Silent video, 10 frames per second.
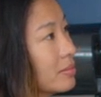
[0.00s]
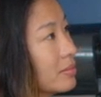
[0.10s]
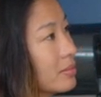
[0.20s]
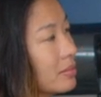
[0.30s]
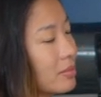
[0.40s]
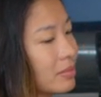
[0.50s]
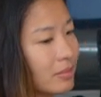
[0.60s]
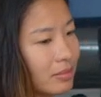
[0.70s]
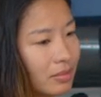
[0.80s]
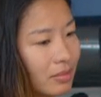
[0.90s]

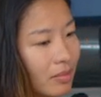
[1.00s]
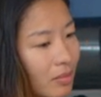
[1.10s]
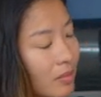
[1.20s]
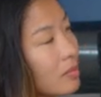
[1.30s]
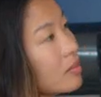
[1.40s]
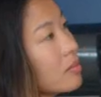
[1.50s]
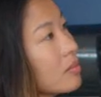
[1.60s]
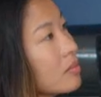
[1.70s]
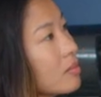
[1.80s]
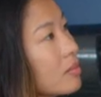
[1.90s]

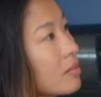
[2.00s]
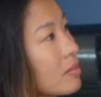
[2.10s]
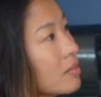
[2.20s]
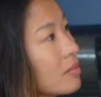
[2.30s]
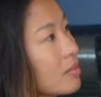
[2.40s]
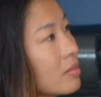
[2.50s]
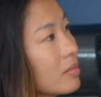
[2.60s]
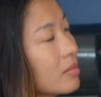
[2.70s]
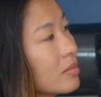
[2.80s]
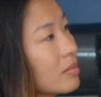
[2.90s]

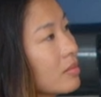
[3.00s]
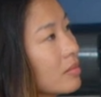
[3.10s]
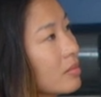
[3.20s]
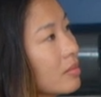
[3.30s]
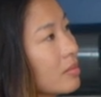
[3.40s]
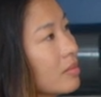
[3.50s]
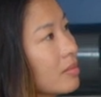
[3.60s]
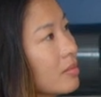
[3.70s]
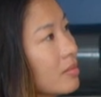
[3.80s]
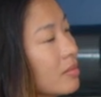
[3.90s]

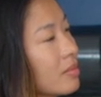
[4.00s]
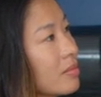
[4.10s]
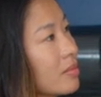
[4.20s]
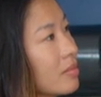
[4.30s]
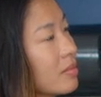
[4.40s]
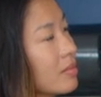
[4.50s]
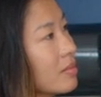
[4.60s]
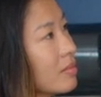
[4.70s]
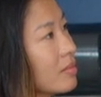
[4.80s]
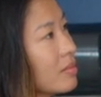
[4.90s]

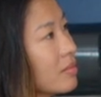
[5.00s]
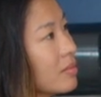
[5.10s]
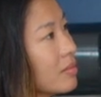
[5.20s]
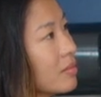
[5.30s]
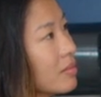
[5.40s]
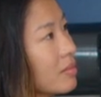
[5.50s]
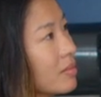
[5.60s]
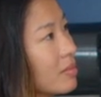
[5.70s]
(not speaking)